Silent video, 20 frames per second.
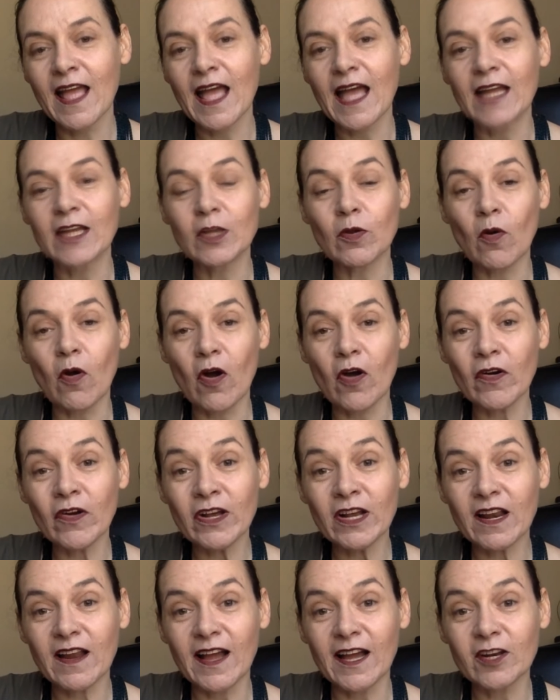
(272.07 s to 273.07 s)
and you are a
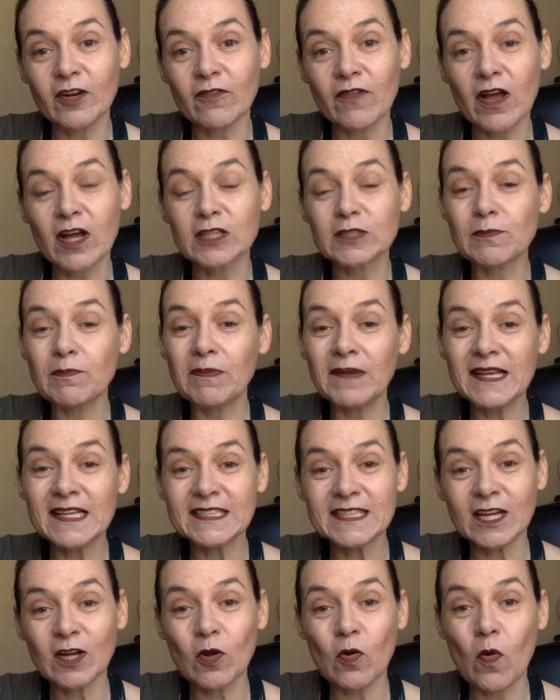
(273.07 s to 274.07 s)
client of ours,
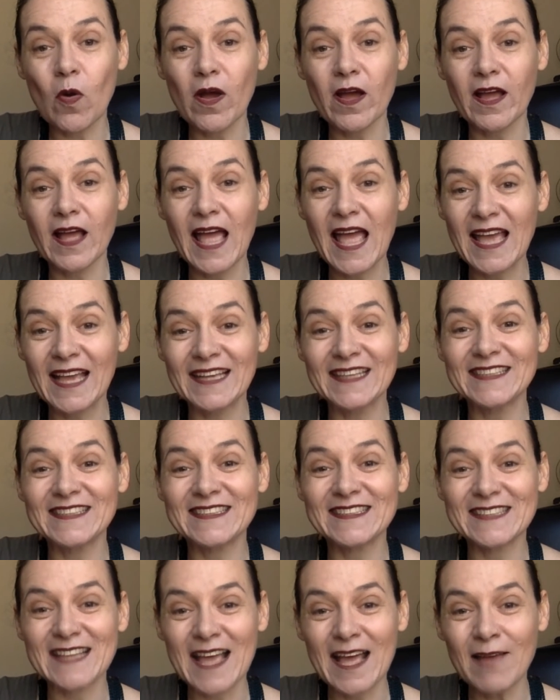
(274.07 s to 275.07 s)
please inquire
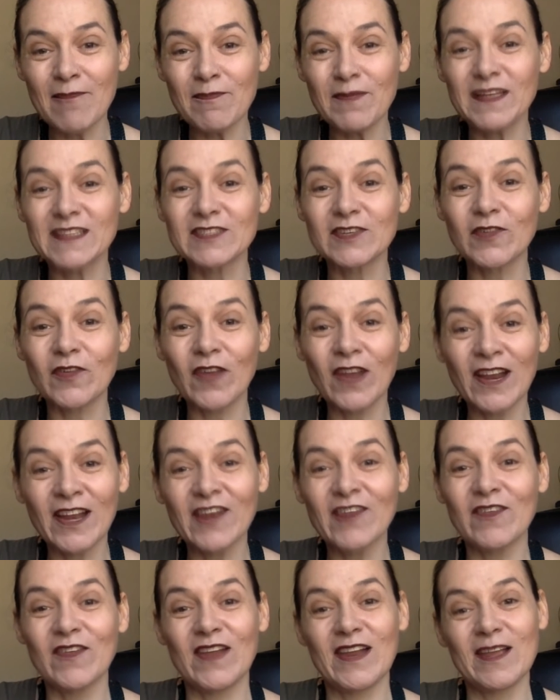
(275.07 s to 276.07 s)
ASAP. It's
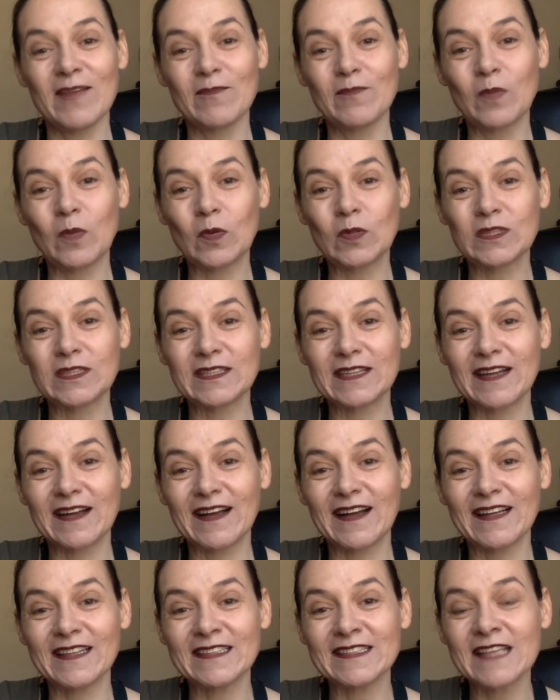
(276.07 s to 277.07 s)
really, really important,
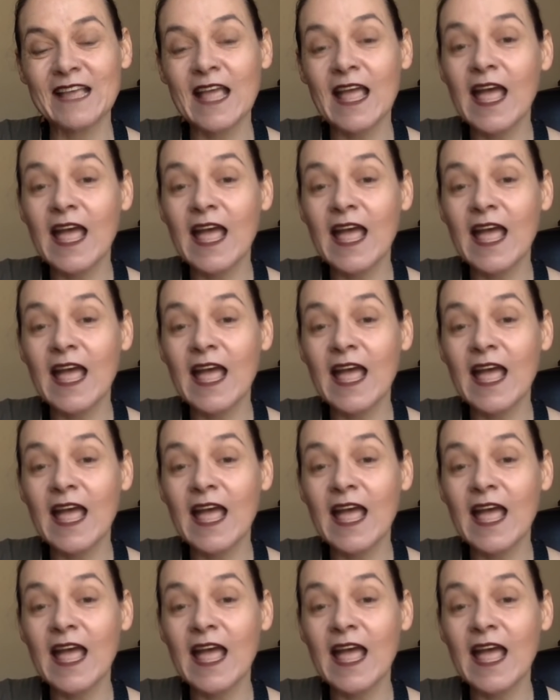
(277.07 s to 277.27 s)
guys.